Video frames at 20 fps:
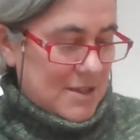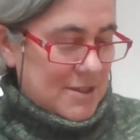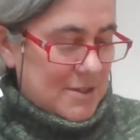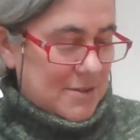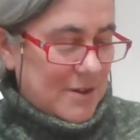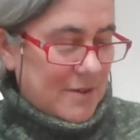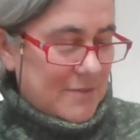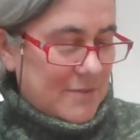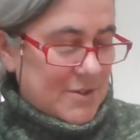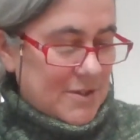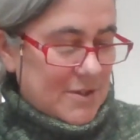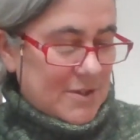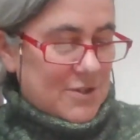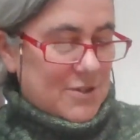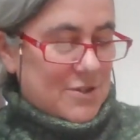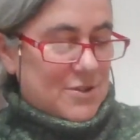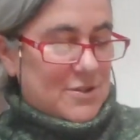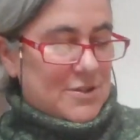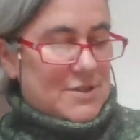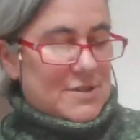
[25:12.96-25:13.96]
so I've done a
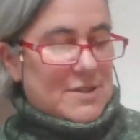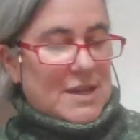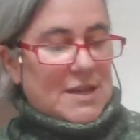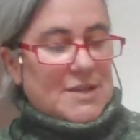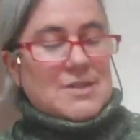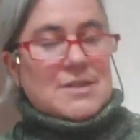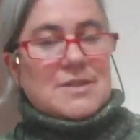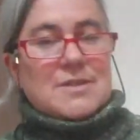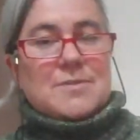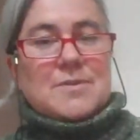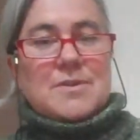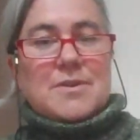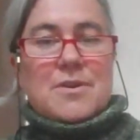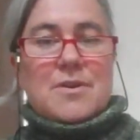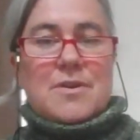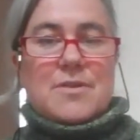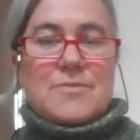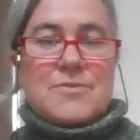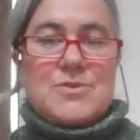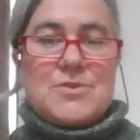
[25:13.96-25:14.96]
section
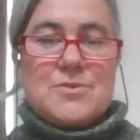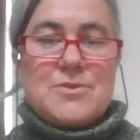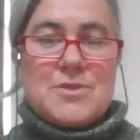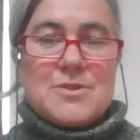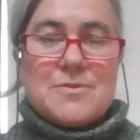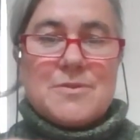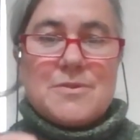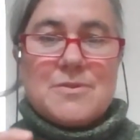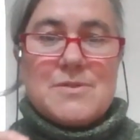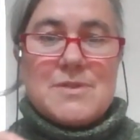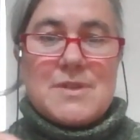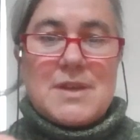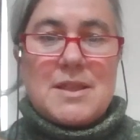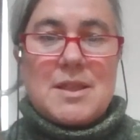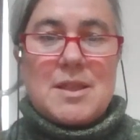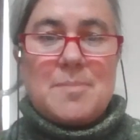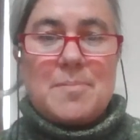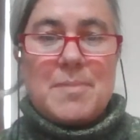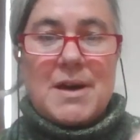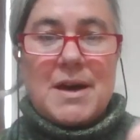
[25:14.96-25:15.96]
of short rows
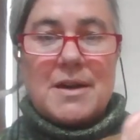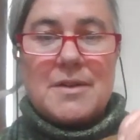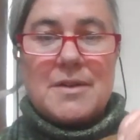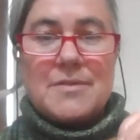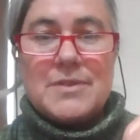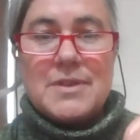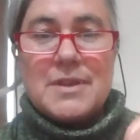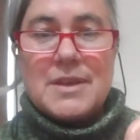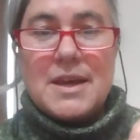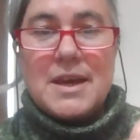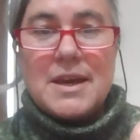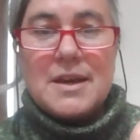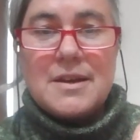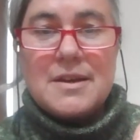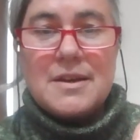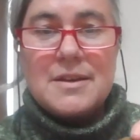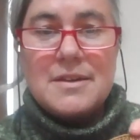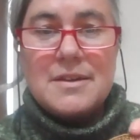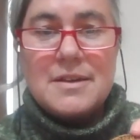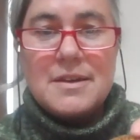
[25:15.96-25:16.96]
at the back of the
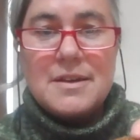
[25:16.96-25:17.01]
neck,